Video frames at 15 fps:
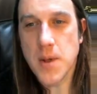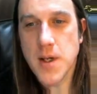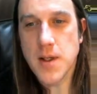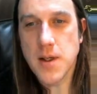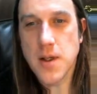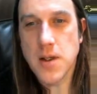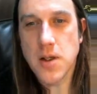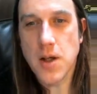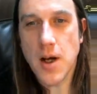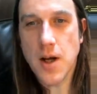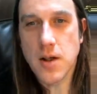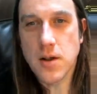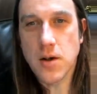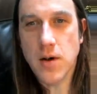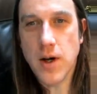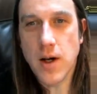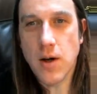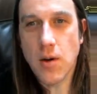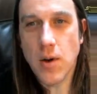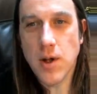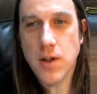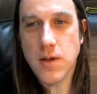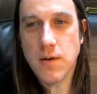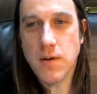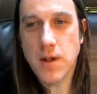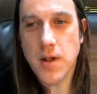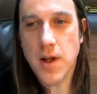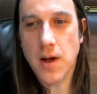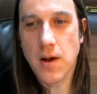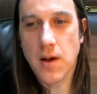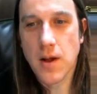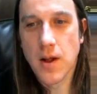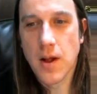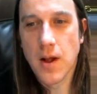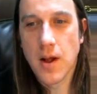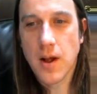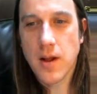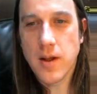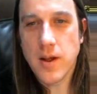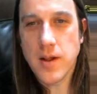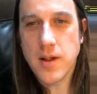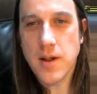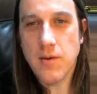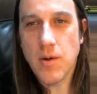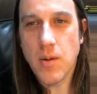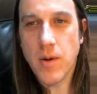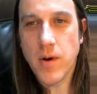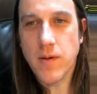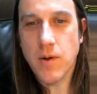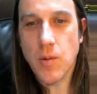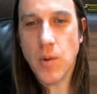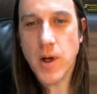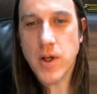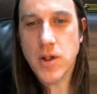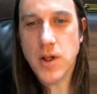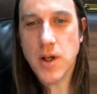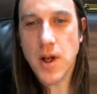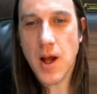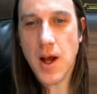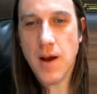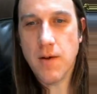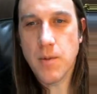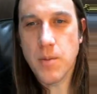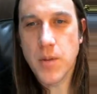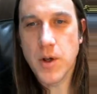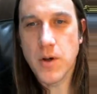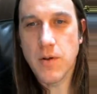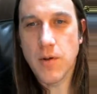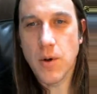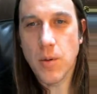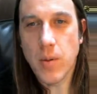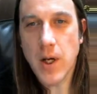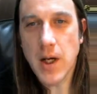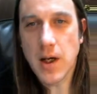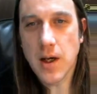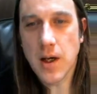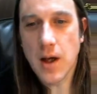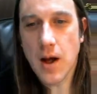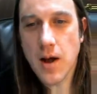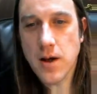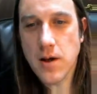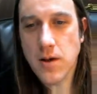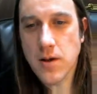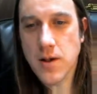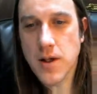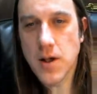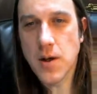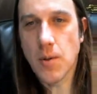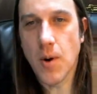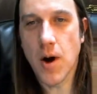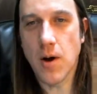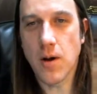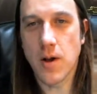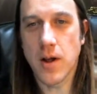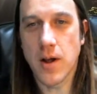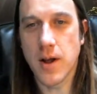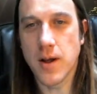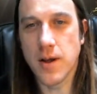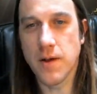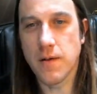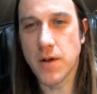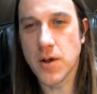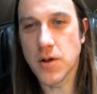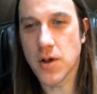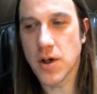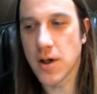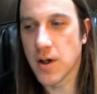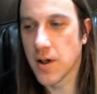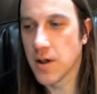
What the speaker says: PCGS graded coins for sale. Thanks everyone for watching. Have a beautiful week, and I'll see you all in the future.